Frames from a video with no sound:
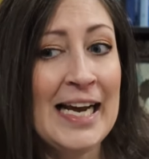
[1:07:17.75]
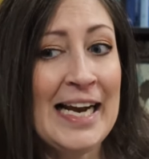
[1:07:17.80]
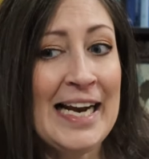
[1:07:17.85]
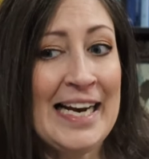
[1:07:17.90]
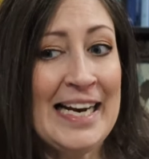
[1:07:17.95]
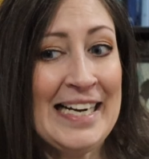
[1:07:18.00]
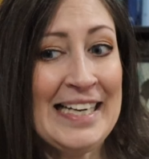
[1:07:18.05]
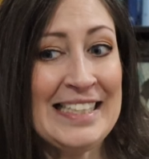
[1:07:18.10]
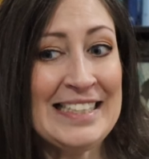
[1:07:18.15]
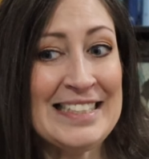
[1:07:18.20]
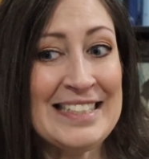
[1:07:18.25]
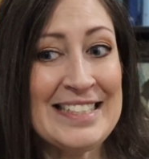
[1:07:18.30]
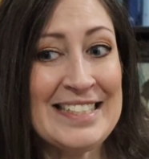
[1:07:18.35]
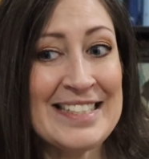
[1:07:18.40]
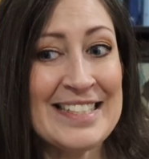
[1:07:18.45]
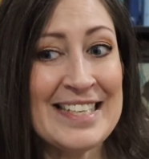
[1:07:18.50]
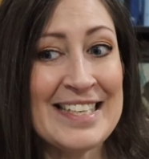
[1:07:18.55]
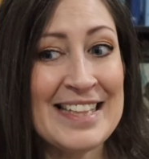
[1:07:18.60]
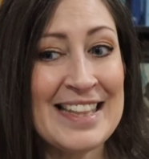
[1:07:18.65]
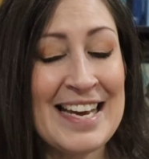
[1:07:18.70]

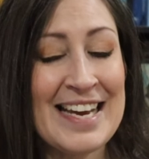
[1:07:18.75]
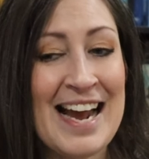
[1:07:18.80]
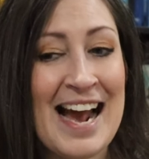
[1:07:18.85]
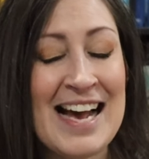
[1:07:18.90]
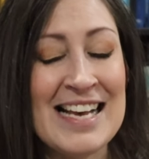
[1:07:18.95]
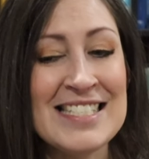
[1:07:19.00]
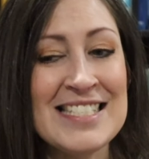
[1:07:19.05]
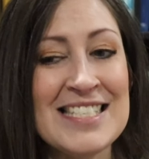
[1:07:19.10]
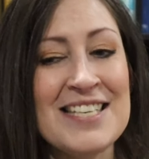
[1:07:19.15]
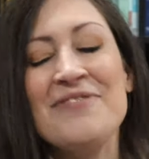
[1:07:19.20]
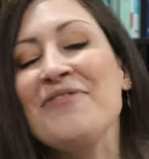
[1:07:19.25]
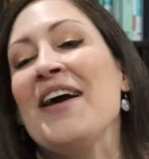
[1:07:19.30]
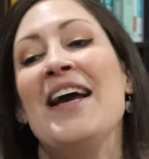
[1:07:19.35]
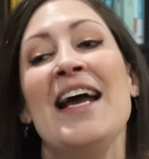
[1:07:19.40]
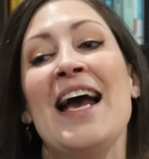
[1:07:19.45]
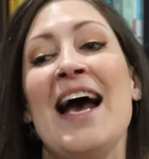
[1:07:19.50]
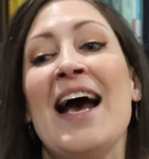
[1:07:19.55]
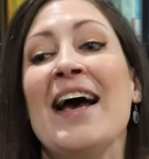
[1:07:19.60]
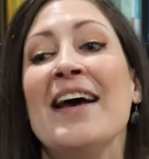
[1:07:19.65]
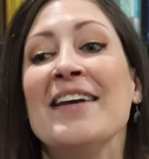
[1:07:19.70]
And they asked if I
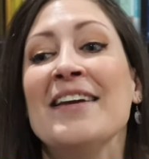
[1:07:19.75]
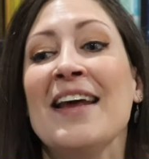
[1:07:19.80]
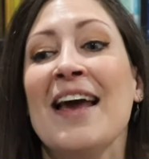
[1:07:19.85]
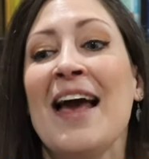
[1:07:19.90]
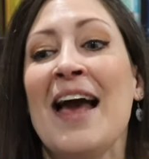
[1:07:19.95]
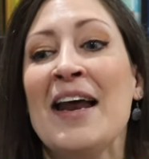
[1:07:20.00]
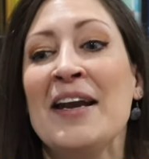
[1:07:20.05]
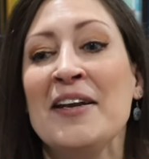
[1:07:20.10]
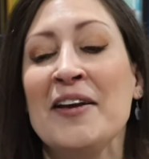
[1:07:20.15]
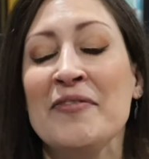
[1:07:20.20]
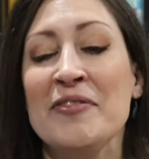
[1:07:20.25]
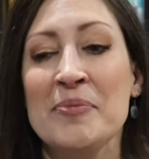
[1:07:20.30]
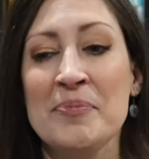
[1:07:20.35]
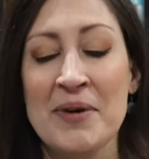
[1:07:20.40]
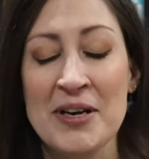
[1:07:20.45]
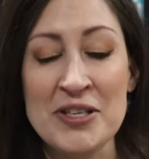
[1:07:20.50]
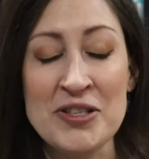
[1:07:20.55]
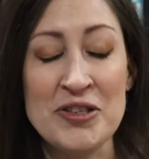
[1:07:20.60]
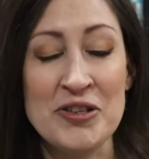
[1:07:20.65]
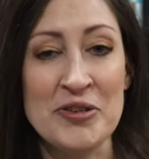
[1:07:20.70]
had any of the
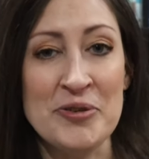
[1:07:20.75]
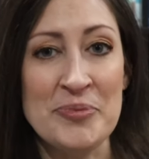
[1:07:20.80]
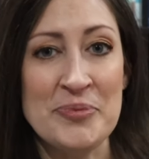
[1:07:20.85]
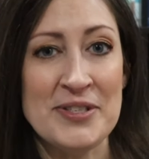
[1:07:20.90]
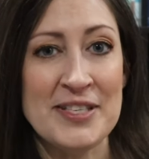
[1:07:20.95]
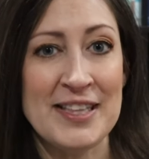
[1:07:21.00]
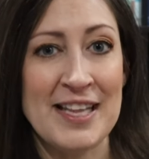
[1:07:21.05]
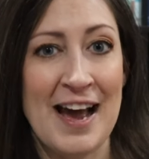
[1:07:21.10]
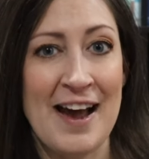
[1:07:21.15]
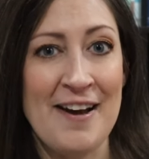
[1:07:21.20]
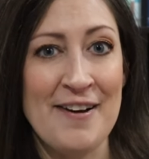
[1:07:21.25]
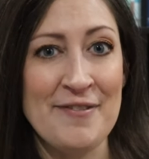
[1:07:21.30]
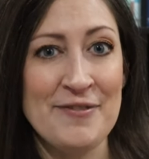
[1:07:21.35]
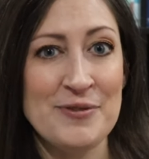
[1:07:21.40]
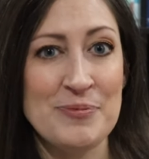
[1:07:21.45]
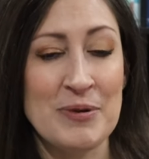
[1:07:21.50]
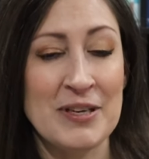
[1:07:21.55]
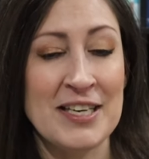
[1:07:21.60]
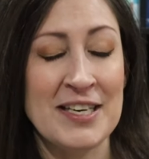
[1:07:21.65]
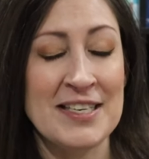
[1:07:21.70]
mushrooms
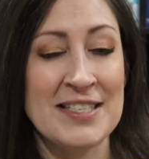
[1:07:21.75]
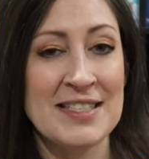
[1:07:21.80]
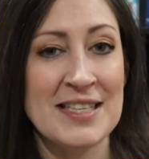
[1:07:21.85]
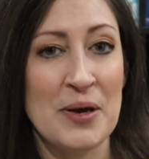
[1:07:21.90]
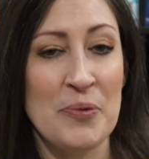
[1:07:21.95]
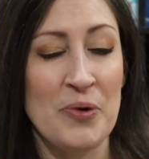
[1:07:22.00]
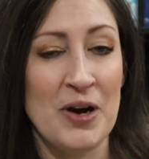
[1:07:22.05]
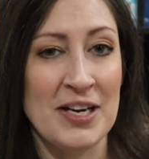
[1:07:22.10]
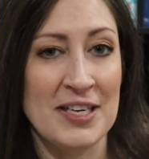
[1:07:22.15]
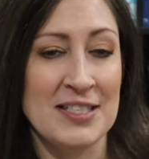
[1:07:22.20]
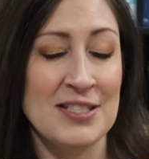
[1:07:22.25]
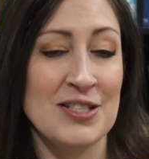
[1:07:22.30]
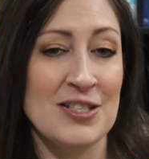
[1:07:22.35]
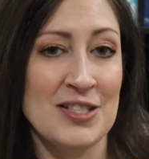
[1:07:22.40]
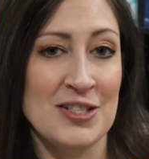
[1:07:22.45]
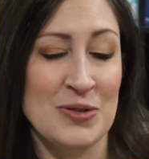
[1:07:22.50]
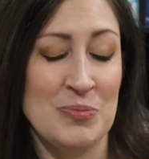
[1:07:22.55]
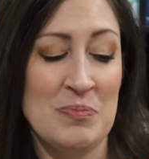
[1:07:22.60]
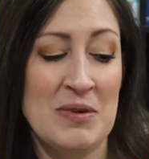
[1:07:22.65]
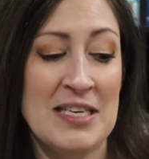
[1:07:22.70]
left because they wanted
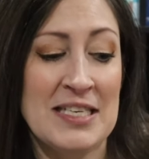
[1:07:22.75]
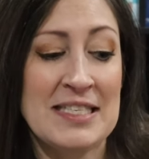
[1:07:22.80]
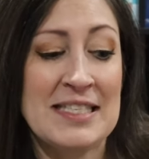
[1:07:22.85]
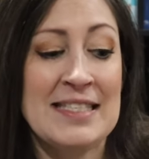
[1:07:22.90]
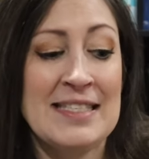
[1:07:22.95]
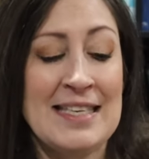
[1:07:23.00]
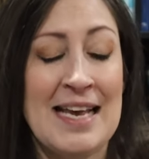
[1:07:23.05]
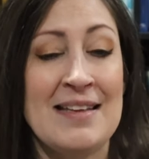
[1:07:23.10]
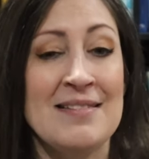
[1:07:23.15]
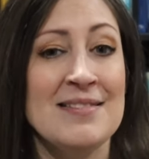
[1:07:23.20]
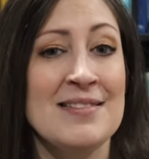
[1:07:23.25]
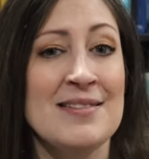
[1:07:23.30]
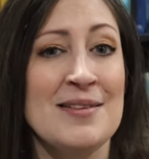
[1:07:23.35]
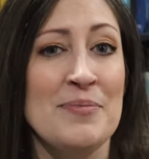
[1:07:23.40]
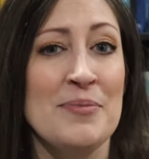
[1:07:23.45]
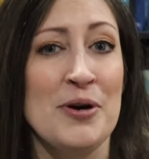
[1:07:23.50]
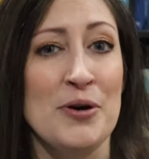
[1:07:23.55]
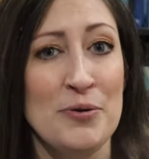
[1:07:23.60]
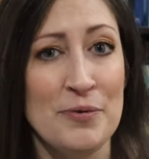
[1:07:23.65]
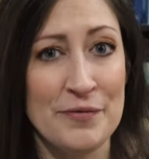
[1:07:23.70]
me to send
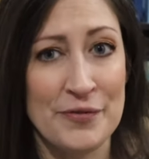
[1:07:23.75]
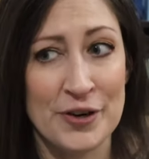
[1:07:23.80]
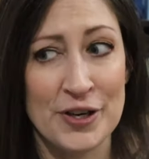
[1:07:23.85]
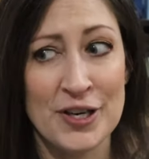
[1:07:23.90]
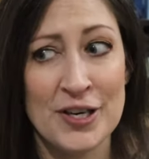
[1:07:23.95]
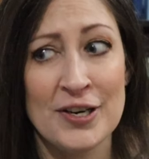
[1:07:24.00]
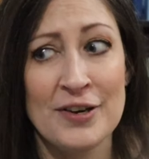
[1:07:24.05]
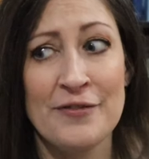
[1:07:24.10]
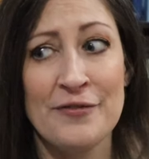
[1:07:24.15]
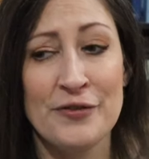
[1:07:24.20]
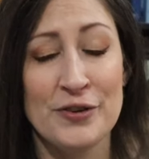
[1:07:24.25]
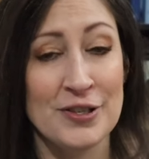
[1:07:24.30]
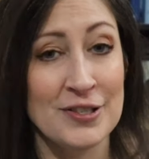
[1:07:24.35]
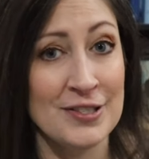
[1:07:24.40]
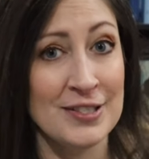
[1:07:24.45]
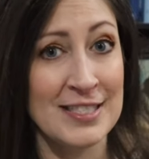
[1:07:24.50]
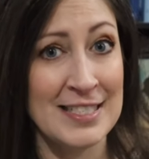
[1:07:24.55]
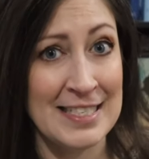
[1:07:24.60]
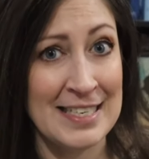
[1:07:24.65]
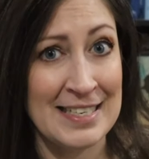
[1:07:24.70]
them over for
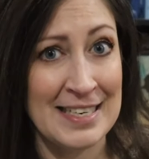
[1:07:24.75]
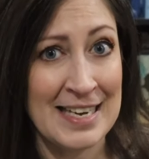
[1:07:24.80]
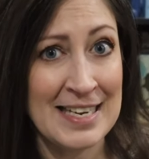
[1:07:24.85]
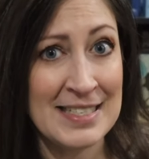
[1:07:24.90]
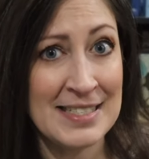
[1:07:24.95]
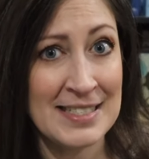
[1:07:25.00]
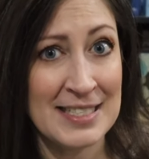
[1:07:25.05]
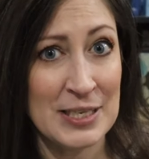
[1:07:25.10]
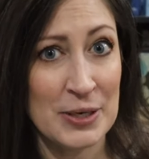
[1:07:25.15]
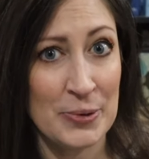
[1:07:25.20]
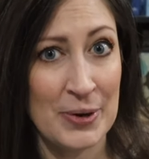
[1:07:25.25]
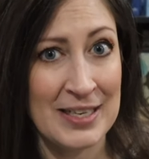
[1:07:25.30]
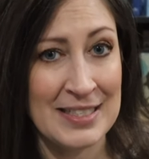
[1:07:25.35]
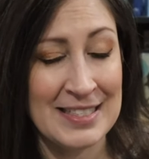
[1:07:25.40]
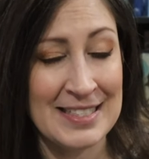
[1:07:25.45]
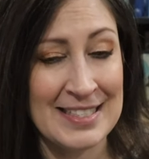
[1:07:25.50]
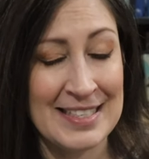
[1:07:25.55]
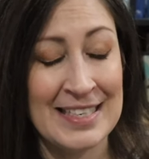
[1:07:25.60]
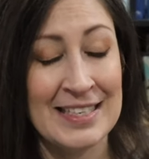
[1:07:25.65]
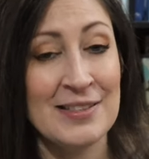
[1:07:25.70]
DNA
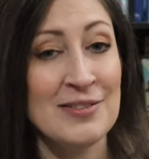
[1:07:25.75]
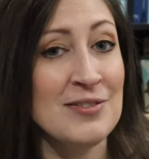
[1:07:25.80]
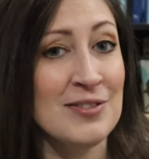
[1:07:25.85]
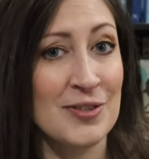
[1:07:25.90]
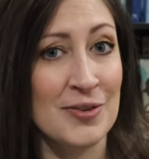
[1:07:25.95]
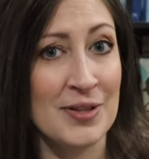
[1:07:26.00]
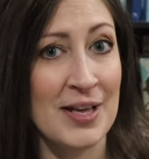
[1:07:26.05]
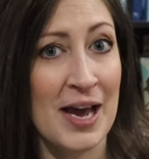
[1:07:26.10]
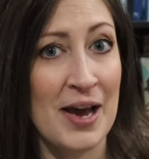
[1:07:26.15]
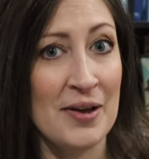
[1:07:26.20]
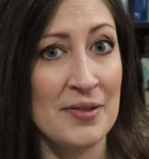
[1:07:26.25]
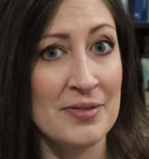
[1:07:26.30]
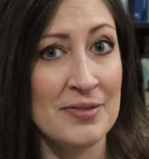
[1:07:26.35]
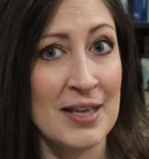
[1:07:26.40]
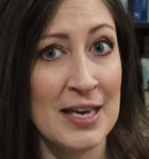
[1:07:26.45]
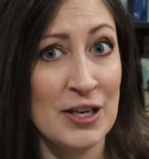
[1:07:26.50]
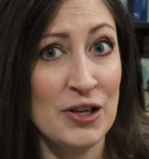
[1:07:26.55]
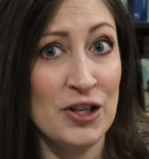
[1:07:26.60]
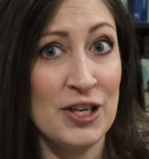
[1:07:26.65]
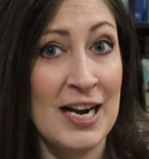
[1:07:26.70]
sequencing so that
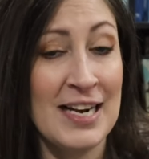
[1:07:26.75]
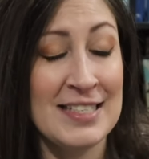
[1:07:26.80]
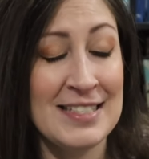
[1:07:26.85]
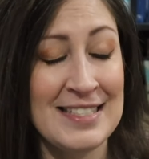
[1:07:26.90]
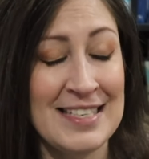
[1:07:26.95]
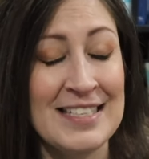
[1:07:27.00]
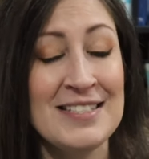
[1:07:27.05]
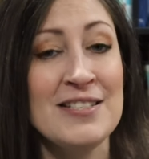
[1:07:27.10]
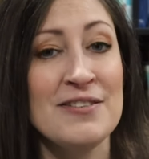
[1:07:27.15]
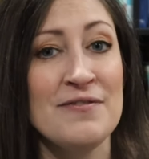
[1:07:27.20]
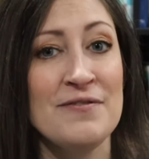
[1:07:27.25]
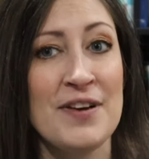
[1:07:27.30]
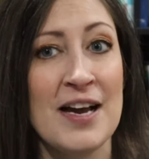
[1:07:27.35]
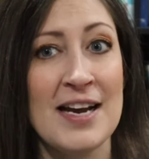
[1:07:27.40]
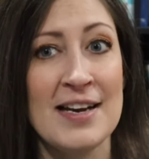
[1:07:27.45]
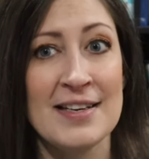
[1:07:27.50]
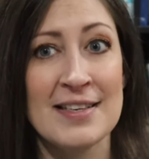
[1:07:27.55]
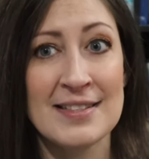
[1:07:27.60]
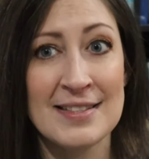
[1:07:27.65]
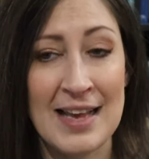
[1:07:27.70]
they could identify
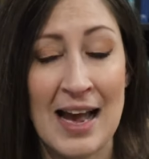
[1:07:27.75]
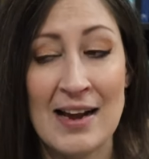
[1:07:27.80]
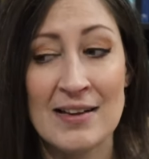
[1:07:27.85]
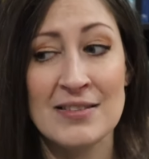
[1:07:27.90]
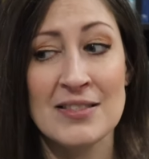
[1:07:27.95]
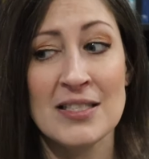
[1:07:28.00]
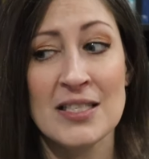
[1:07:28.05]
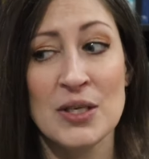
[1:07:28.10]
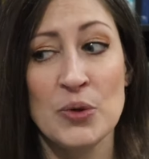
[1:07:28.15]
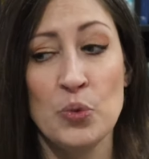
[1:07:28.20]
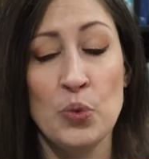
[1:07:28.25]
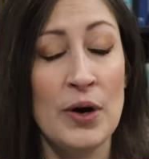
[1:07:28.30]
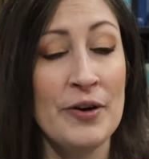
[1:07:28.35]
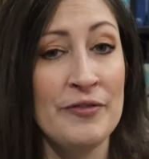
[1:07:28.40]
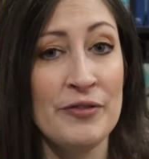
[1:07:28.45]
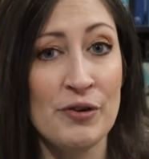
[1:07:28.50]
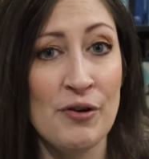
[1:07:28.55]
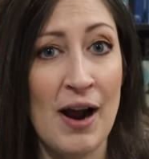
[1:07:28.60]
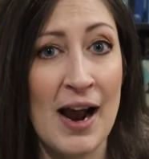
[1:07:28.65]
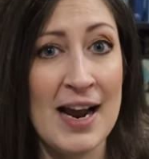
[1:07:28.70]
exactly what
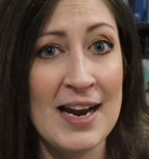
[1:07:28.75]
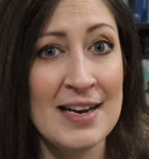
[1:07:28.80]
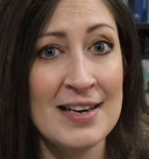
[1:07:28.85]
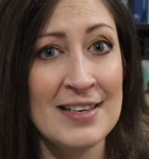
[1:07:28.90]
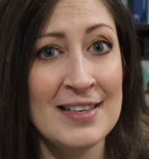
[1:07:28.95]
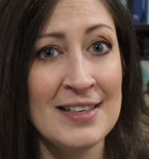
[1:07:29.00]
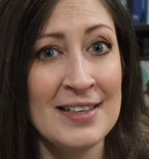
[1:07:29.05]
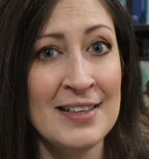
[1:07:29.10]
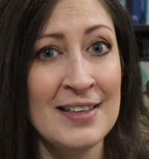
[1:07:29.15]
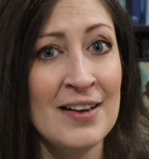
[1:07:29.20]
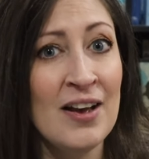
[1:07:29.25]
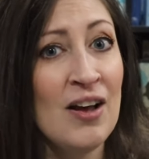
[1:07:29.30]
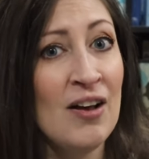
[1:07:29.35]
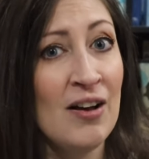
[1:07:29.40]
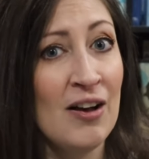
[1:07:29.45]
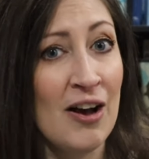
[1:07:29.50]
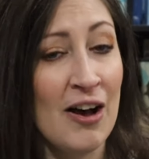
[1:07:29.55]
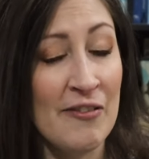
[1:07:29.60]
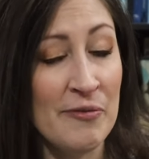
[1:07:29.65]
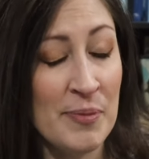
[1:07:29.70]
variety
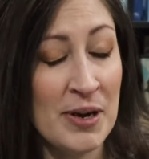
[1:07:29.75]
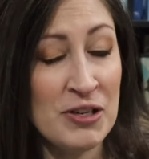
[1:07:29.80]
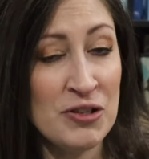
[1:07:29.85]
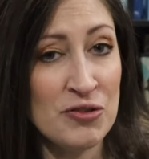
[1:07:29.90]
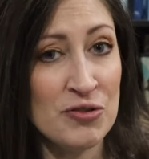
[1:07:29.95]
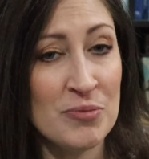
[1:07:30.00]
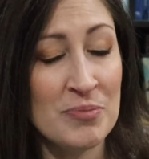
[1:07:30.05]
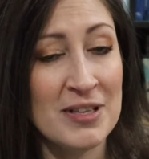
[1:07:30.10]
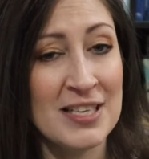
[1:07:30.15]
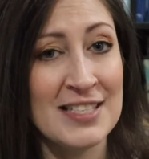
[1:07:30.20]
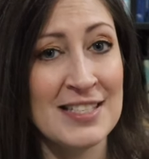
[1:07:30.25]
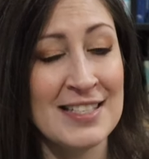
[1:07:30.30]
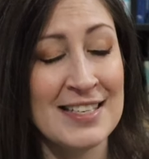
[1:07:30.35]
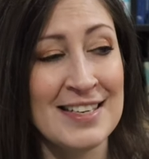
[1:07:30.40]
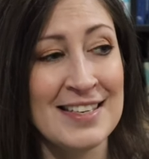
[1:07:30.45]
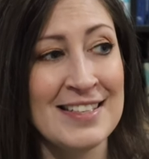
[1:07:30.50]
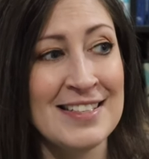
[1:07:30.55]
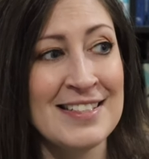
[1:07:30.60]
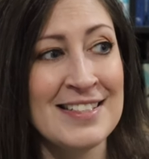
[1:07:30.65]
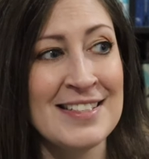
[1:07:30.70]
of mushroom this
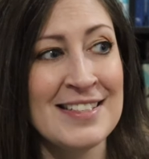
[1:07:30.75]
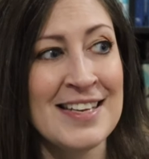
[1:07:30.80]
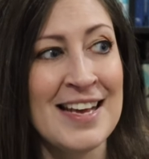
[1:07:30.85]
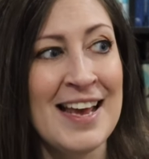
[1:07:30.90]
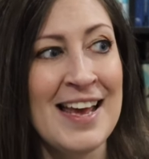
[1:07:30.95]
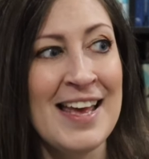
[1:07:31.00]
is